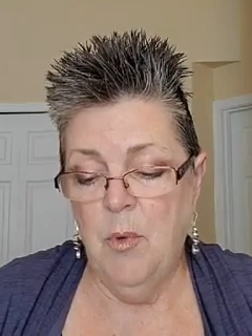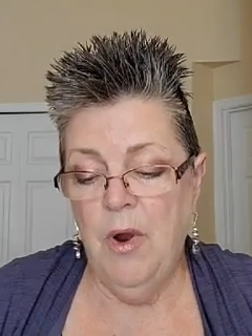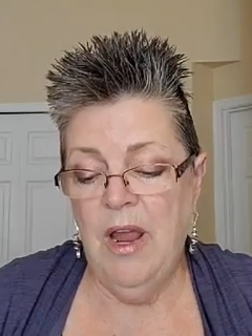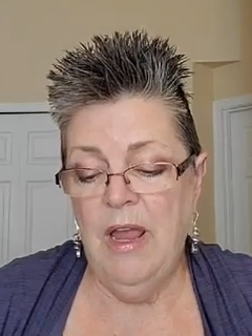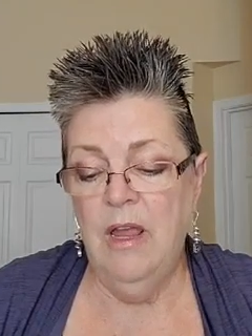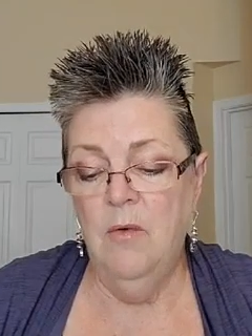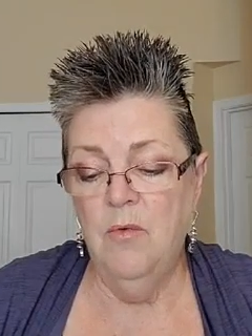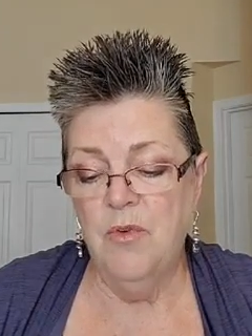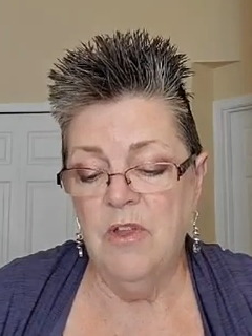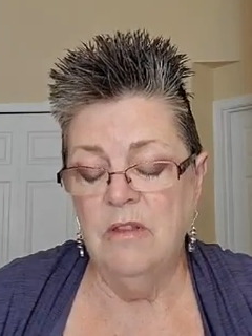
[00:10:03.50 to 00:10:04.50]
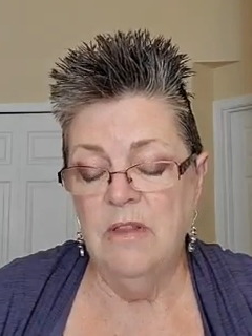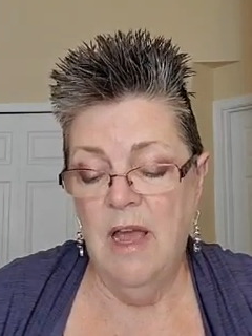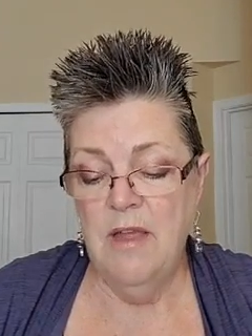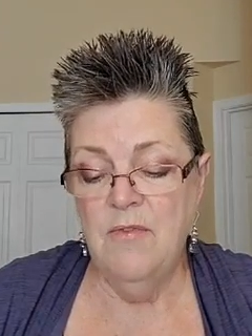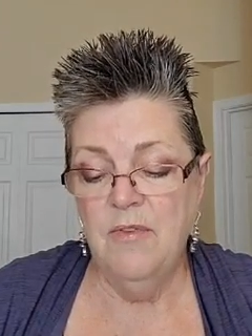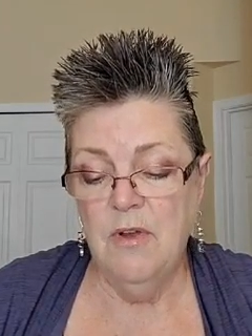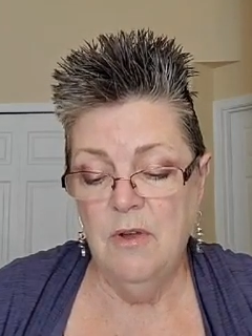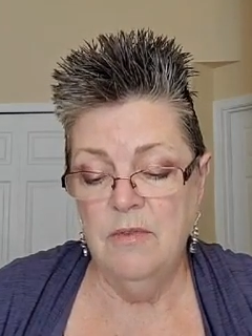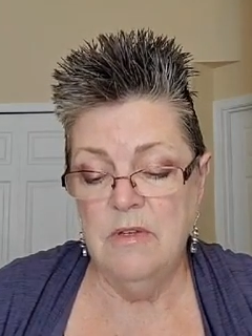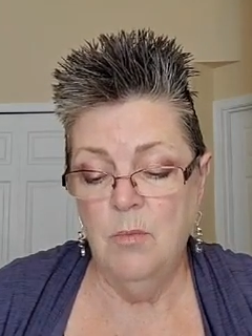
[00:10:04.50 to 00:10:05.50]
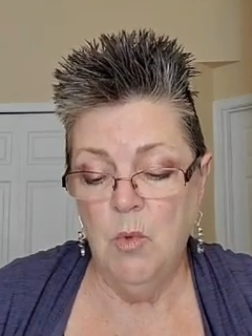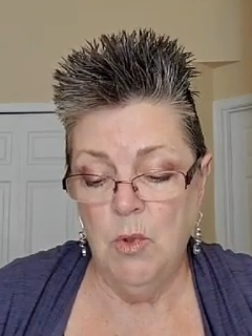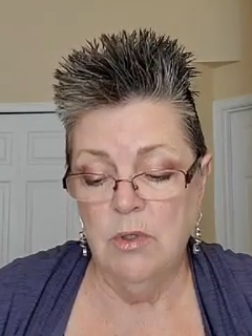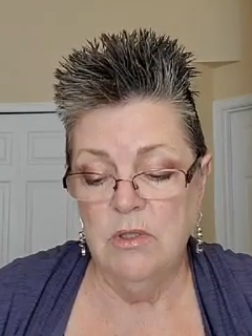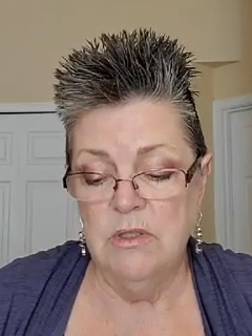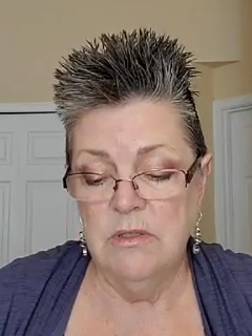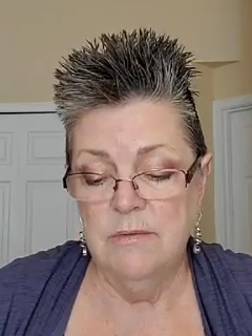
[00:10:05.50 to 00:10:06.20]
pray for the life of the world.